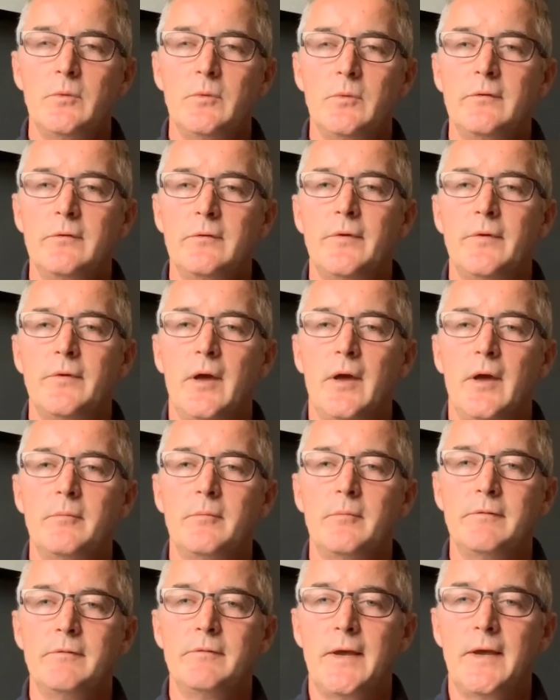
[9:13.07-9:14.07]
We've
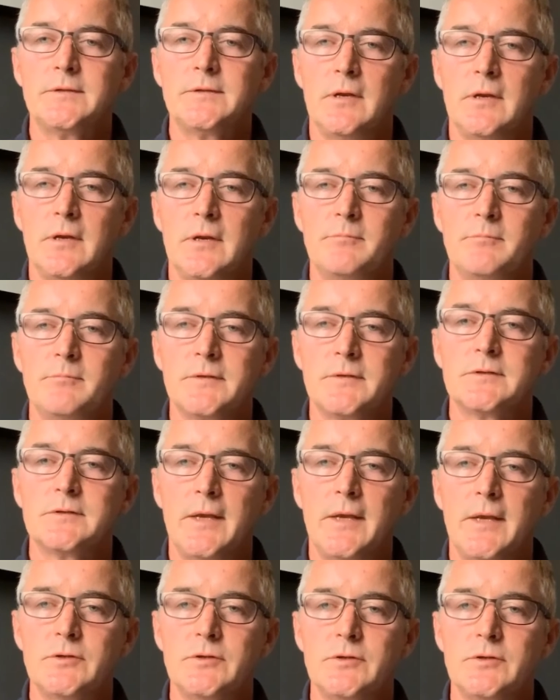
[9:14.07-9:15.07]
invested in Business
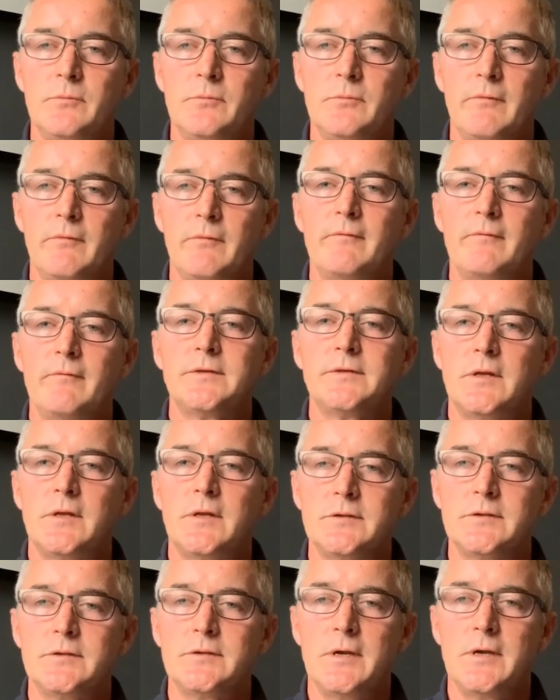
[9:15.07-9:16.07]
Central, we've
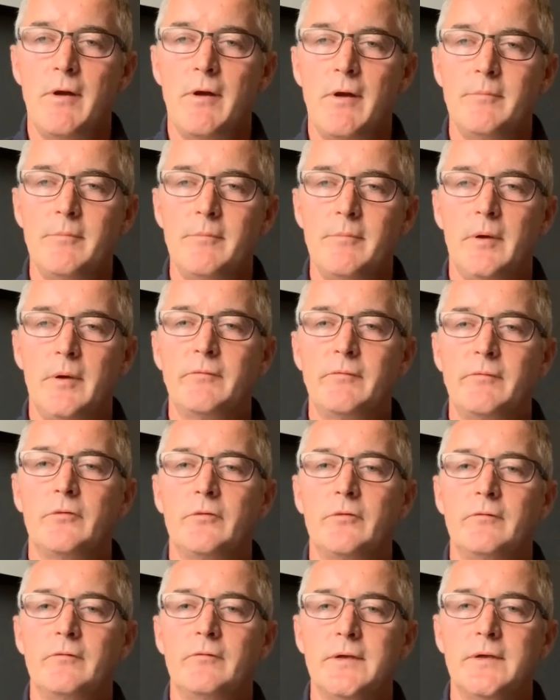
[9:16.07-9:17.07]
invested in CRM, and we've
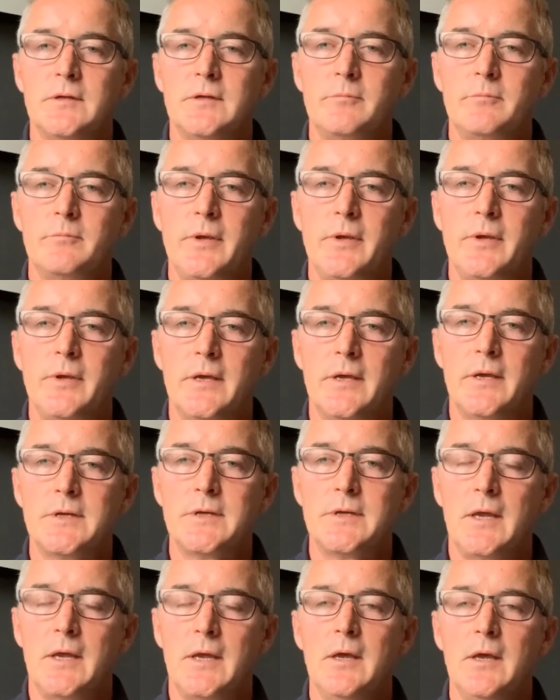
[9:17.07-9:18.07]
also invested in
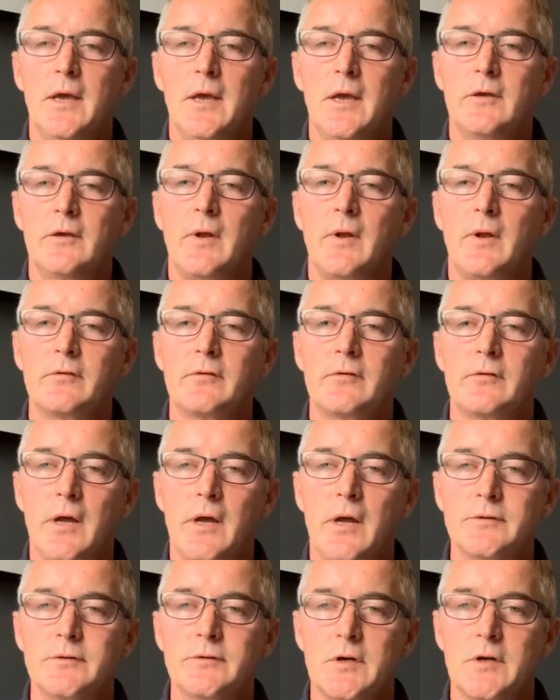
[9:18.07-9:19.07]
PSA, as well as
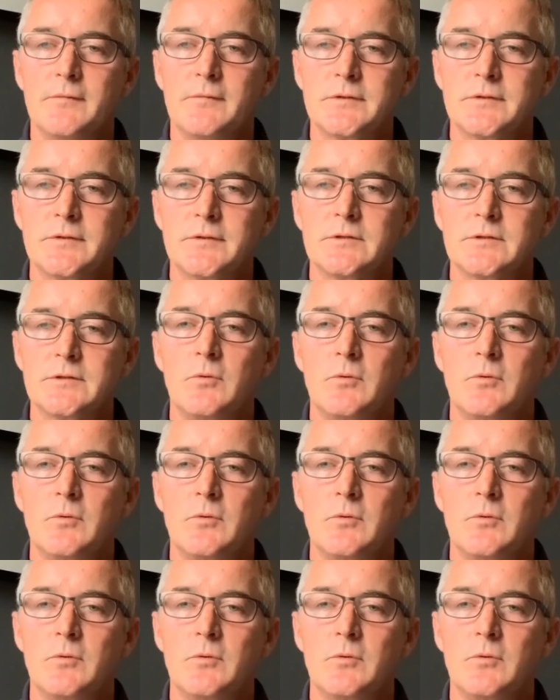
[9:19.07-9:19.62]
cloud services.